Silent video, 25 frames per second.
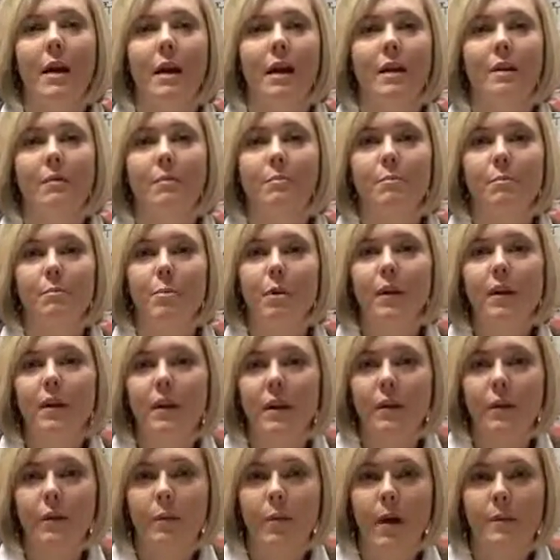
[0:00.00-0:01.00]
I put
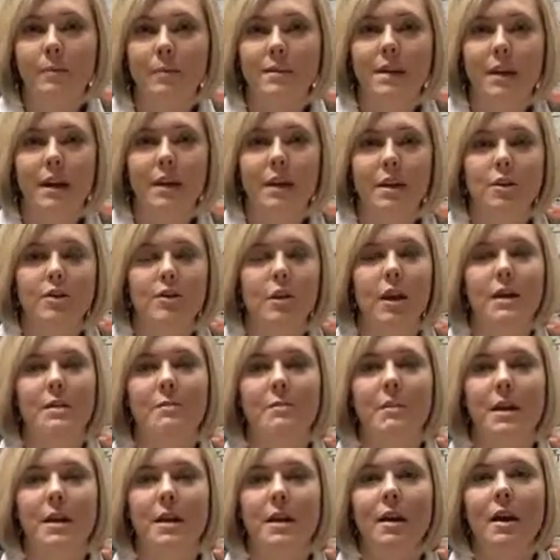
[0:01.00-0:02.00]
it on the website. I try
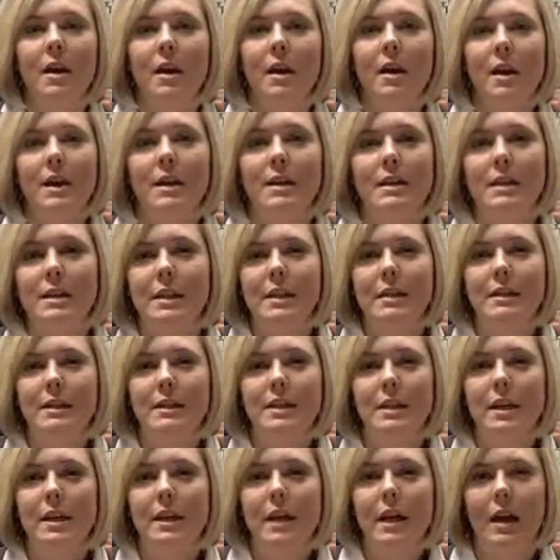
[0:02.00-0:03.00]
to make it as
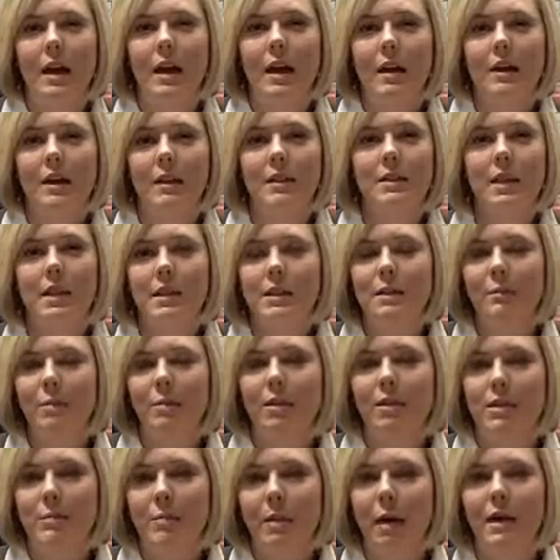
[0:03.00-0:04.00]
easy and
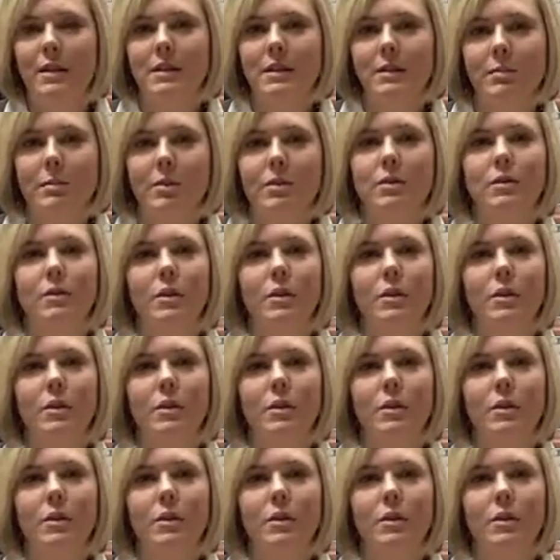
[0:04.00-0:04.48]
accessible as possible.